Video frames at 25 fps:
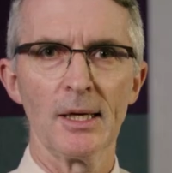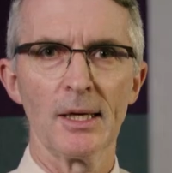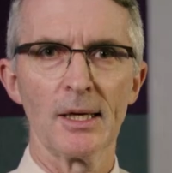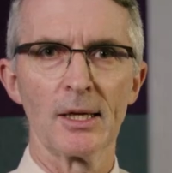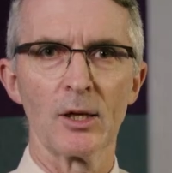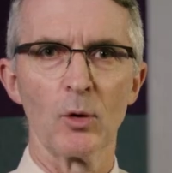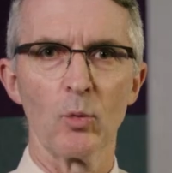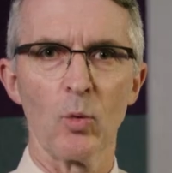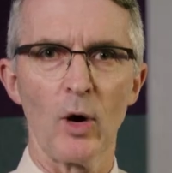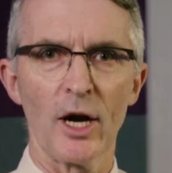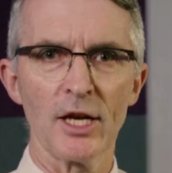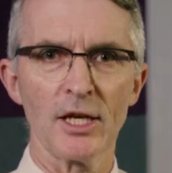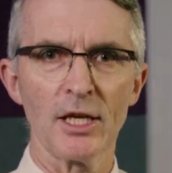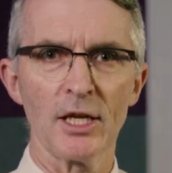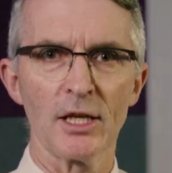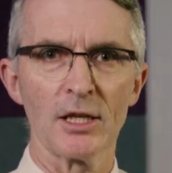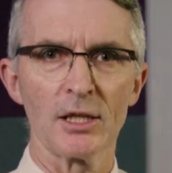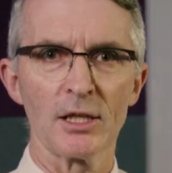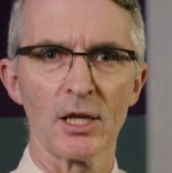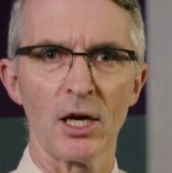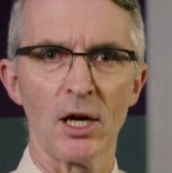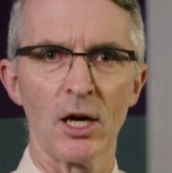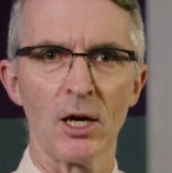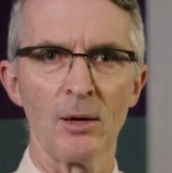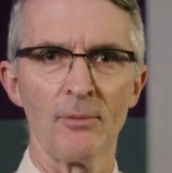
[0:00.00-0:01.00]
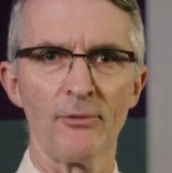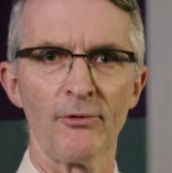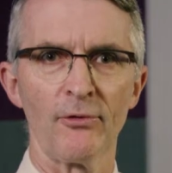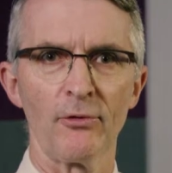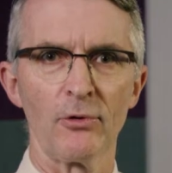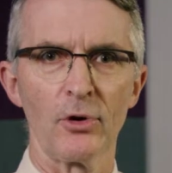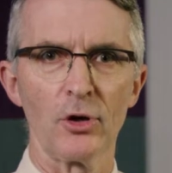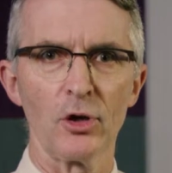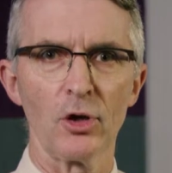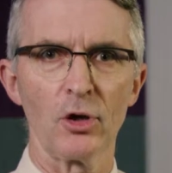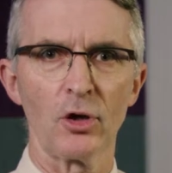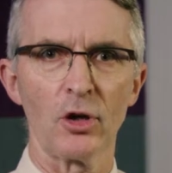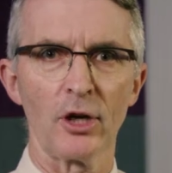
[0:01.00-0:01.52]
The waiting time
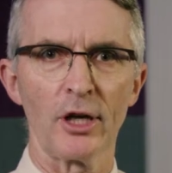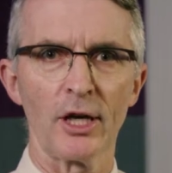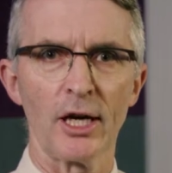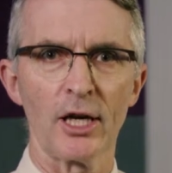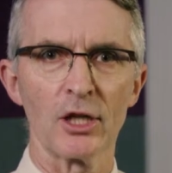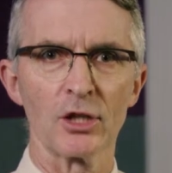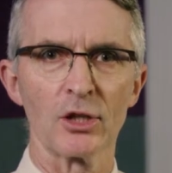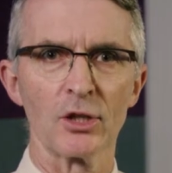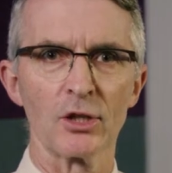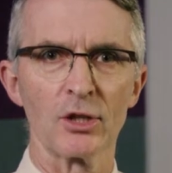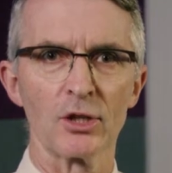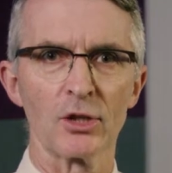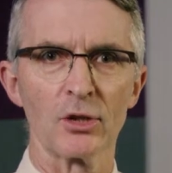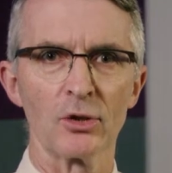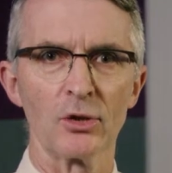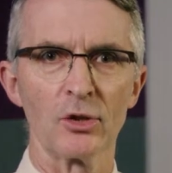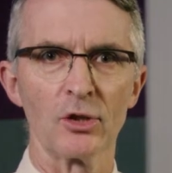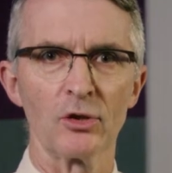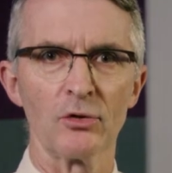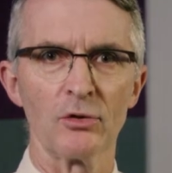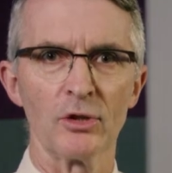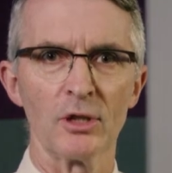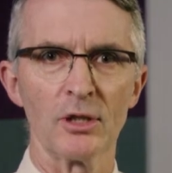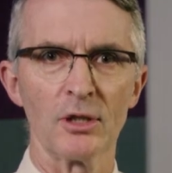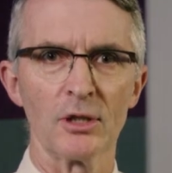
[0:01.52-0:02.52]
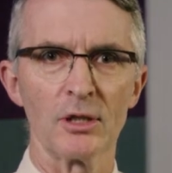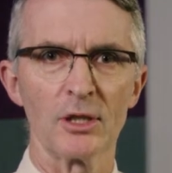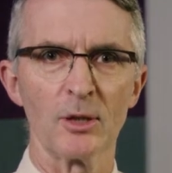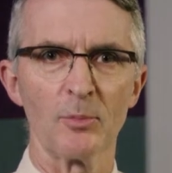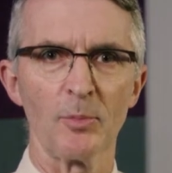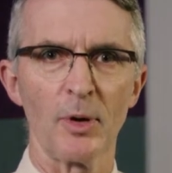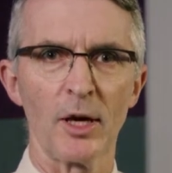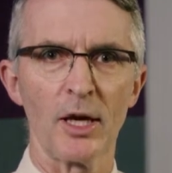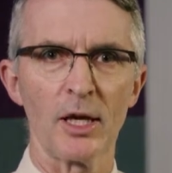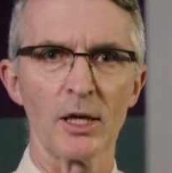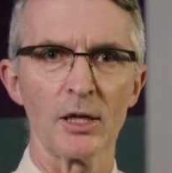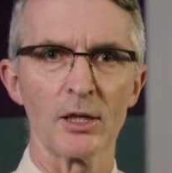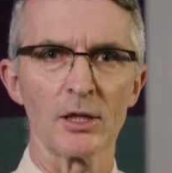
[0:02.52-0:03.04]
for enucleation surgery
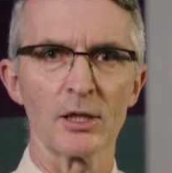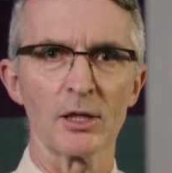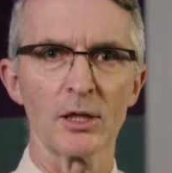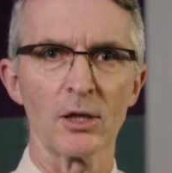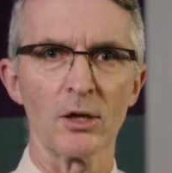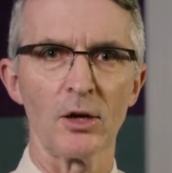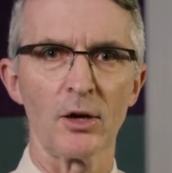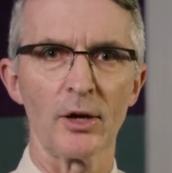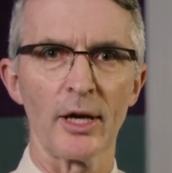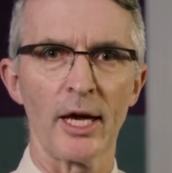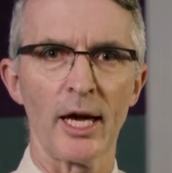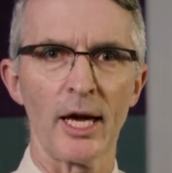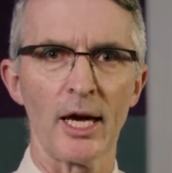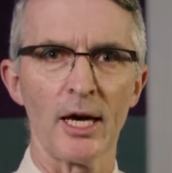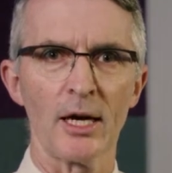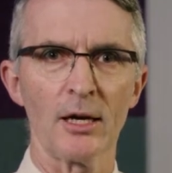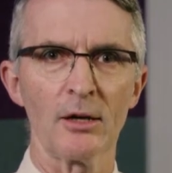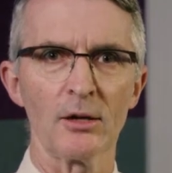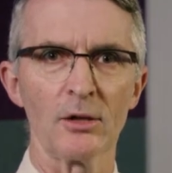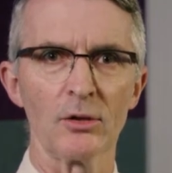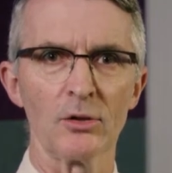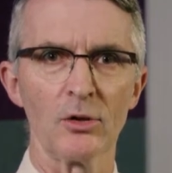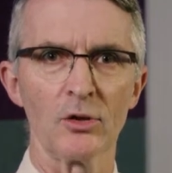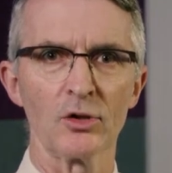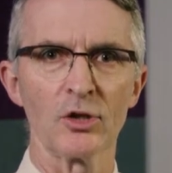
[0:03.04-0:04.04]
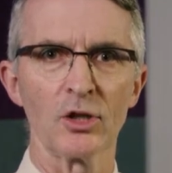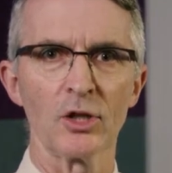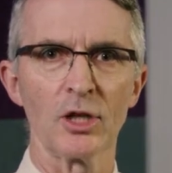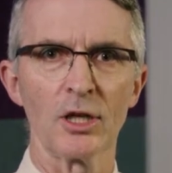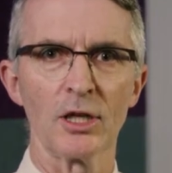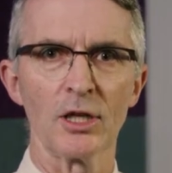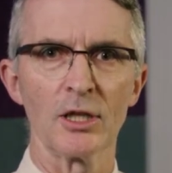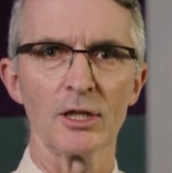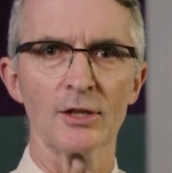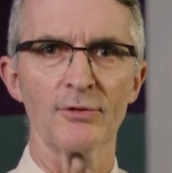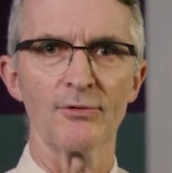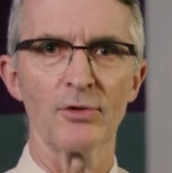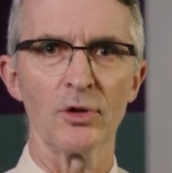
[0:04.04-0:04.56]
depends on how urgent it
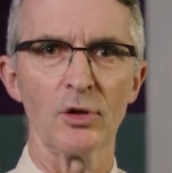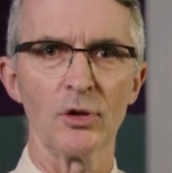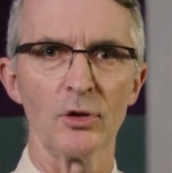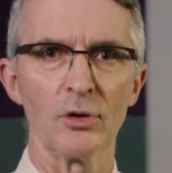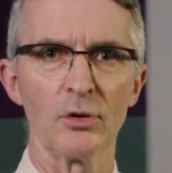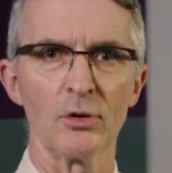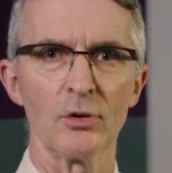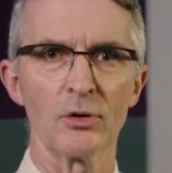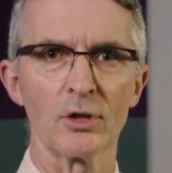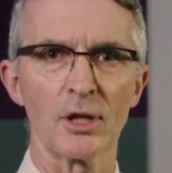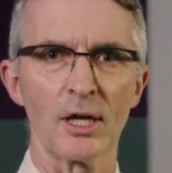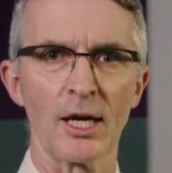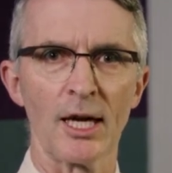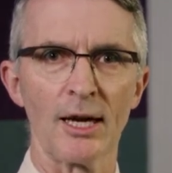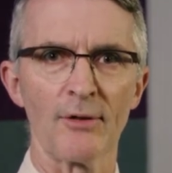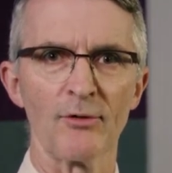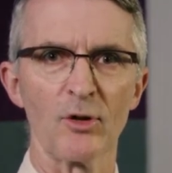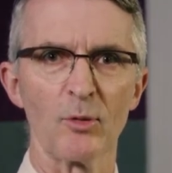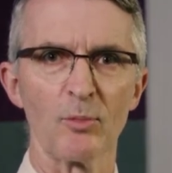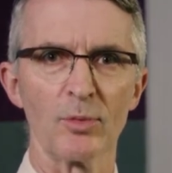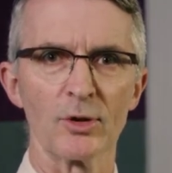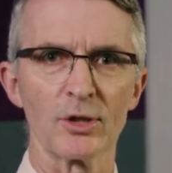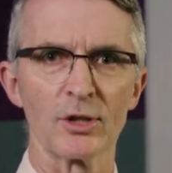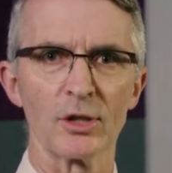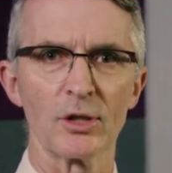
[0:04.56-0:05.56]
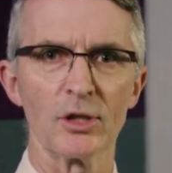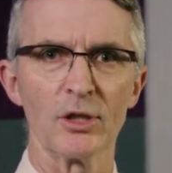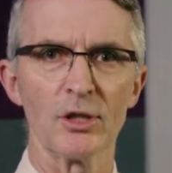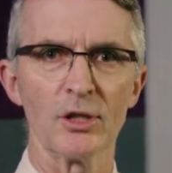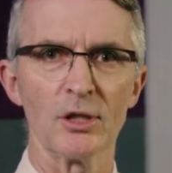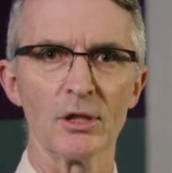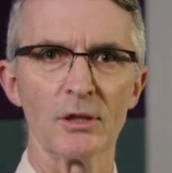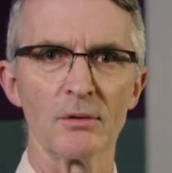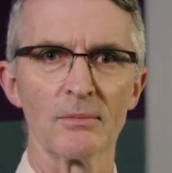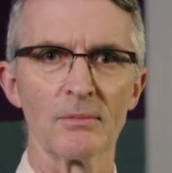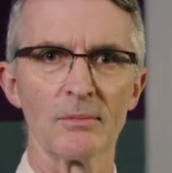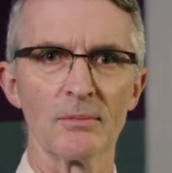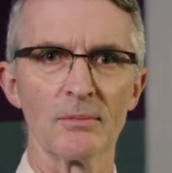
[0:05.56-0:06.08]
is for you to have the procedure.